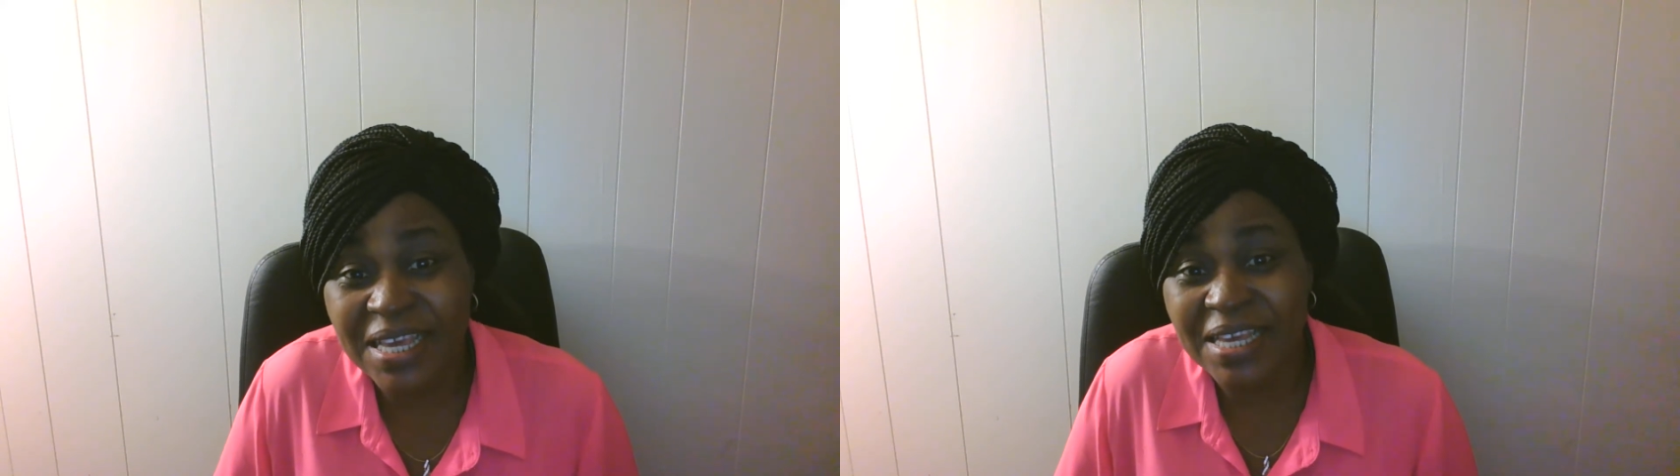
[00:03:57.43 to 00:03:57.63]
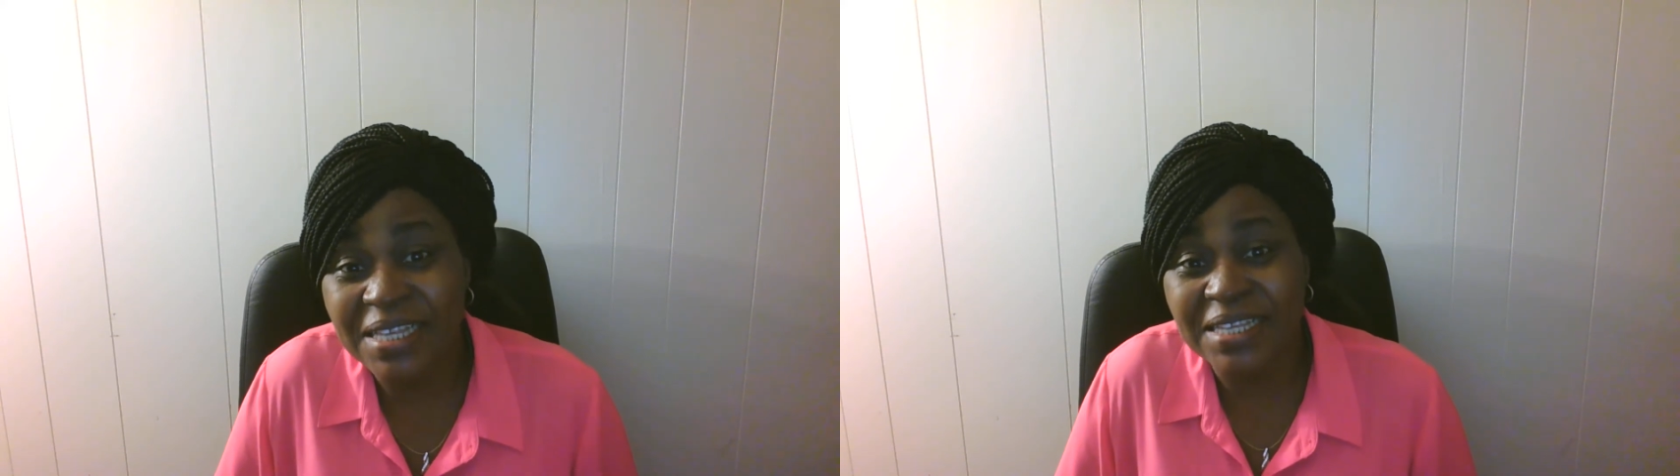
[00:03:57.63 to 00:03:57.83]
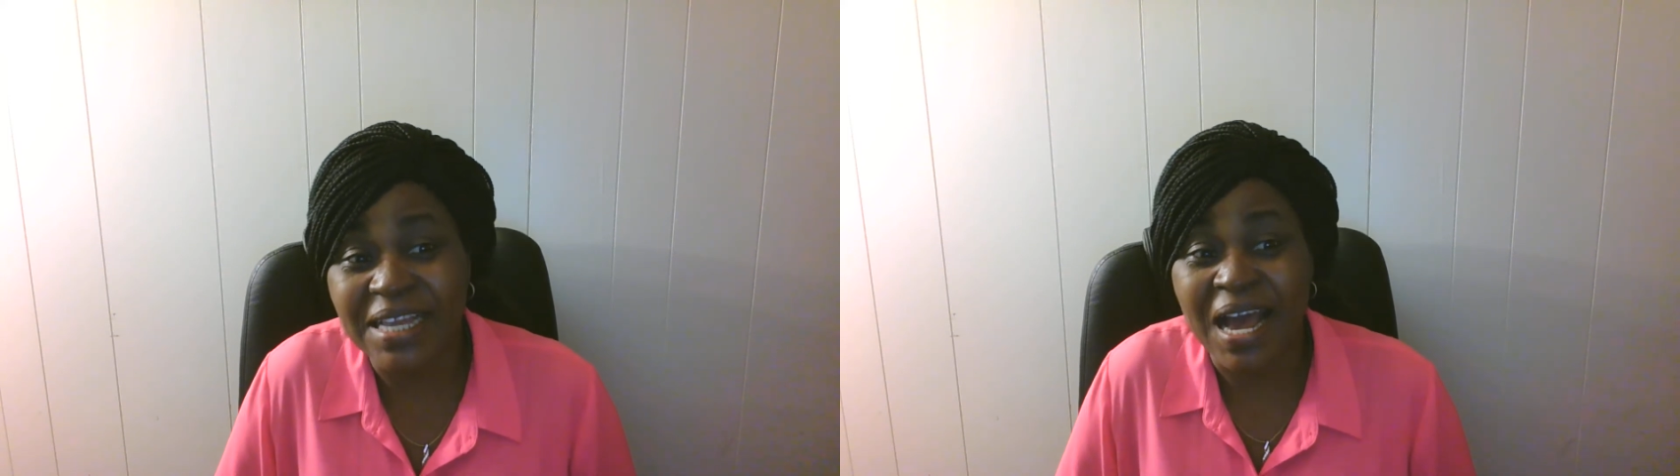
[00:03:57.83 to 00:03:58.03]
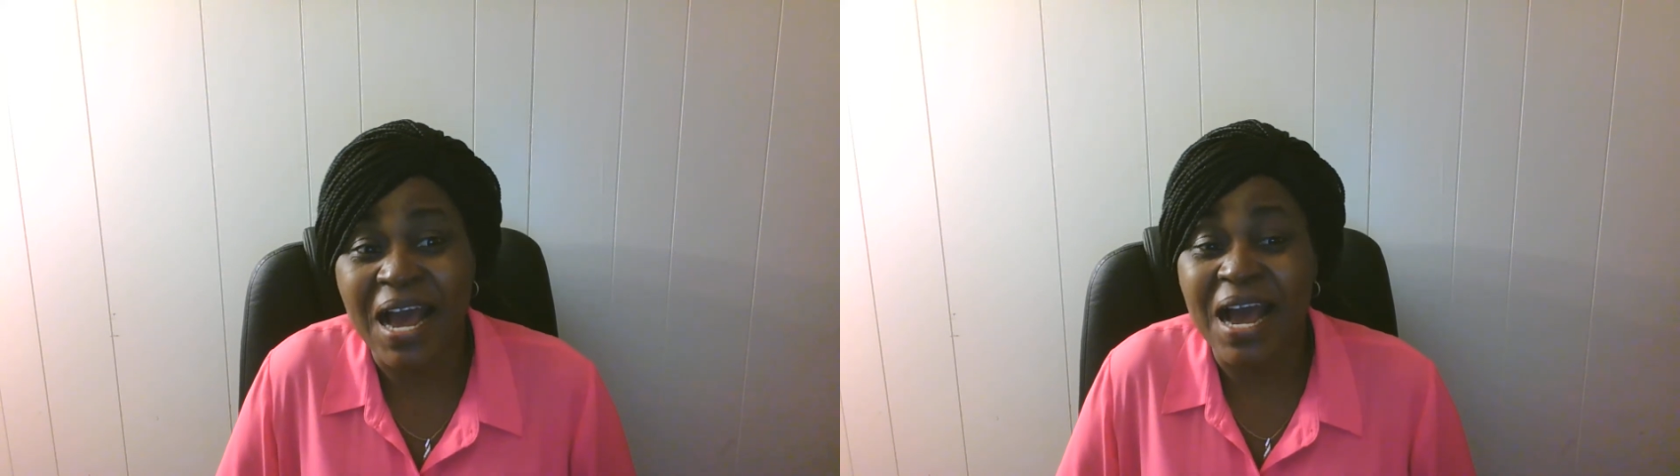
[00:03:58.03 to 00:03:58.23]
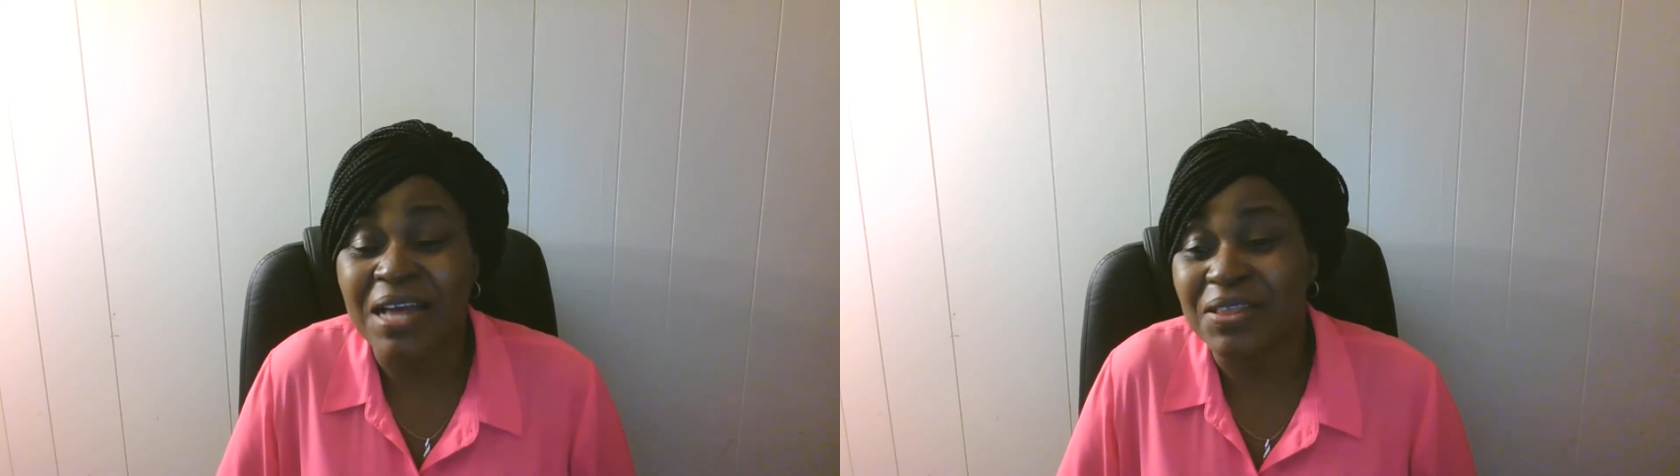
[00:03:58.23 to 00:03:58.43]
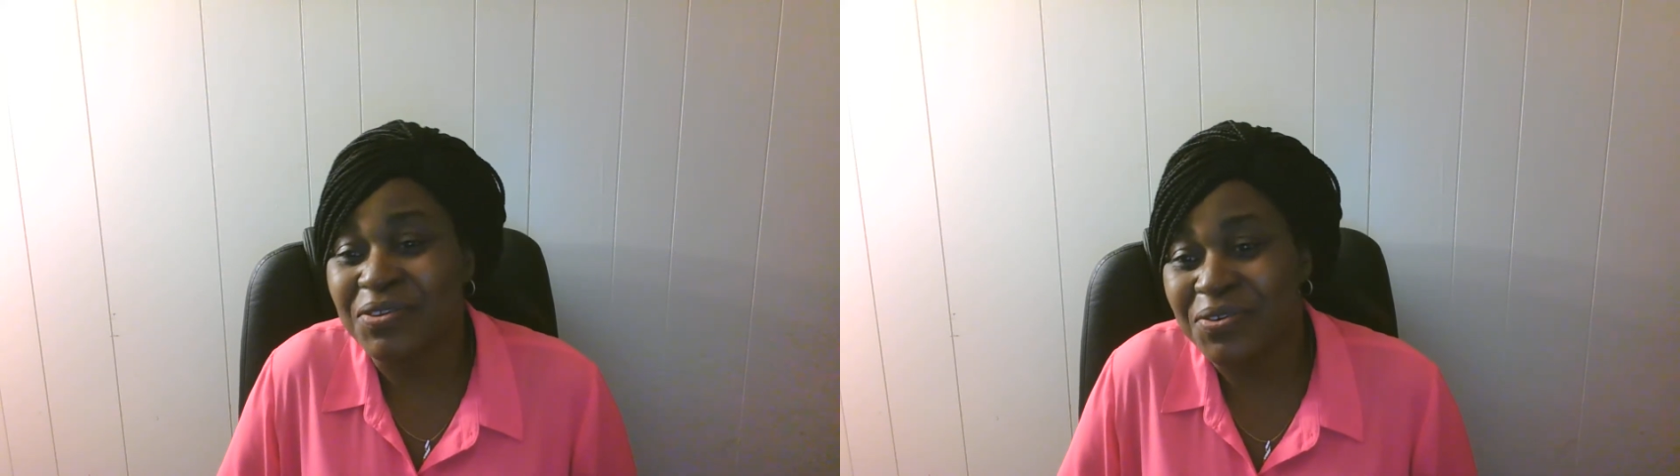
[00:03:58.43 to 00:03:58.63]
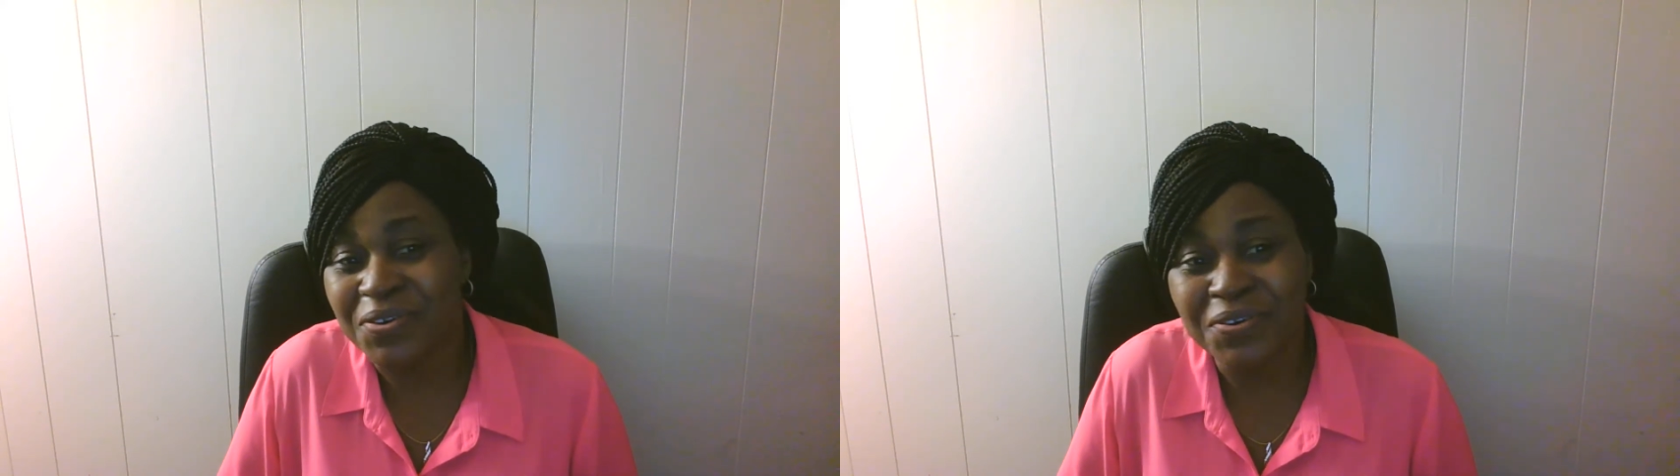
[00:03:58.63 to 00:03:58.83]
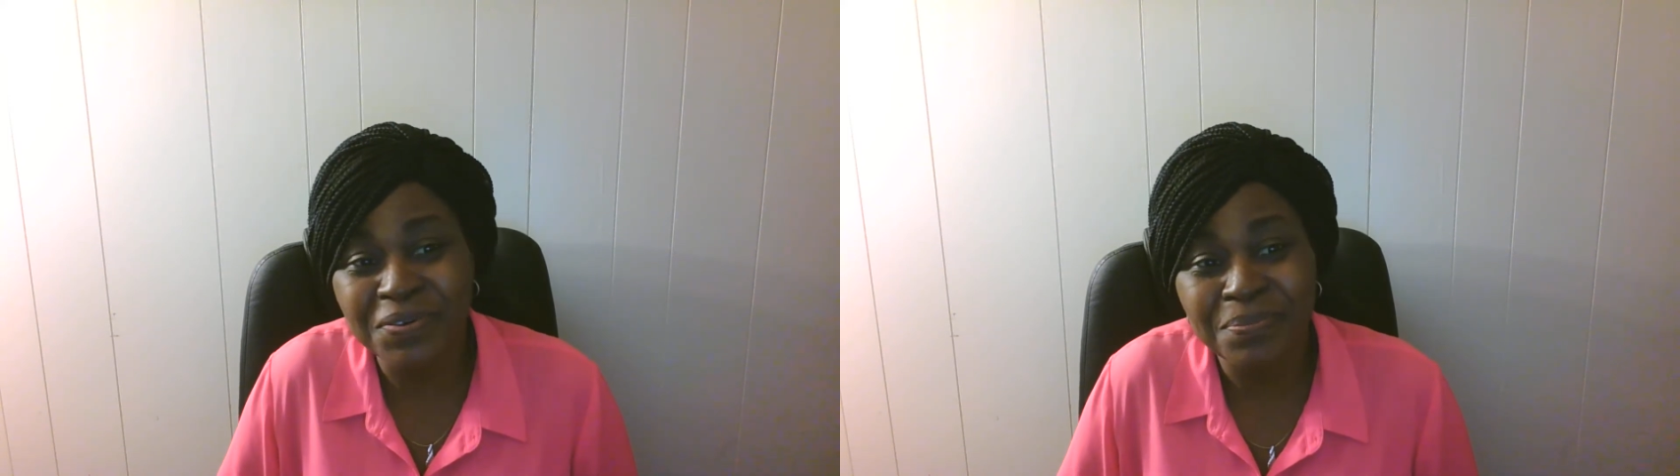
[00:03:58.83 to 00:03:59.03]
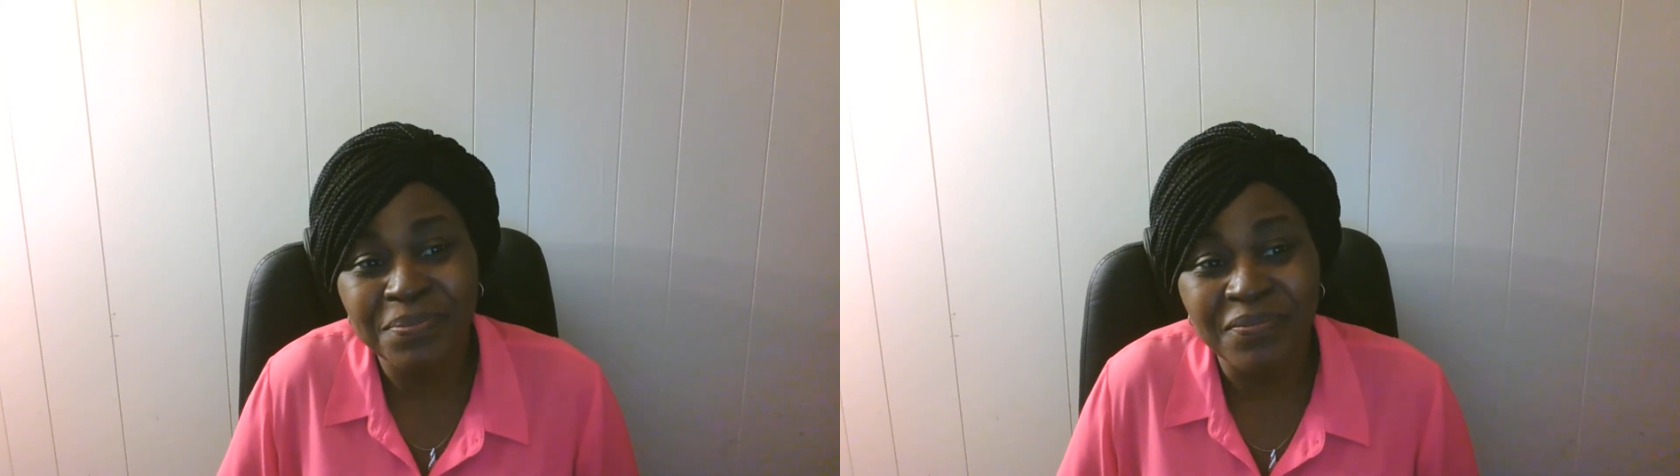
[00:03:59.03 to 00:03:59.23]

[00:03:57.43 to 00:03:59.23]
things are done,